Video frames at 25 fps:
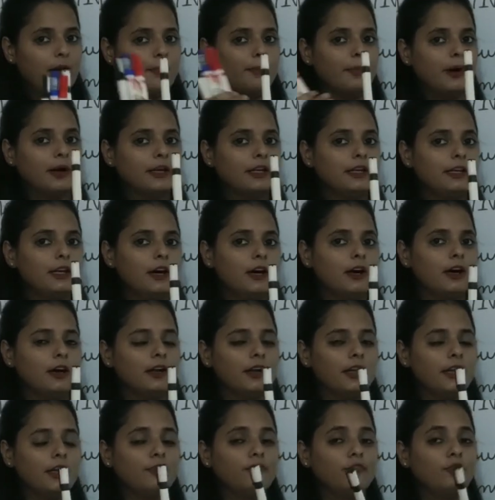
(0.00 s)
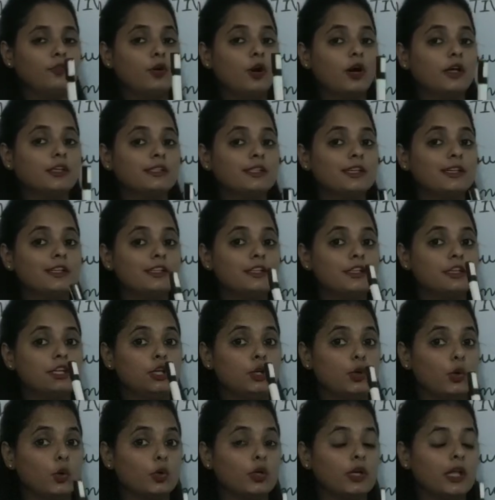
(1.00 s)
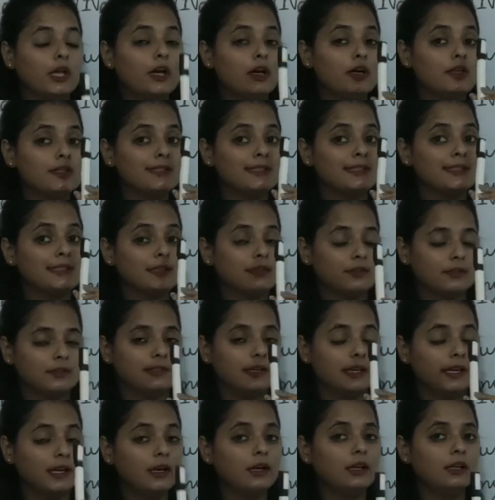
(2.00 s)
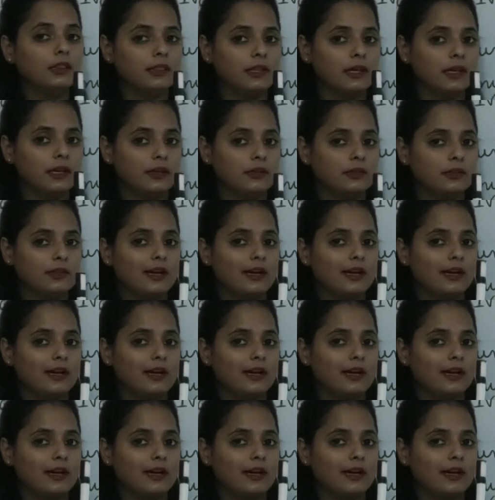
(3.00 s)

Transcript: But here if you are just denoting a single thing,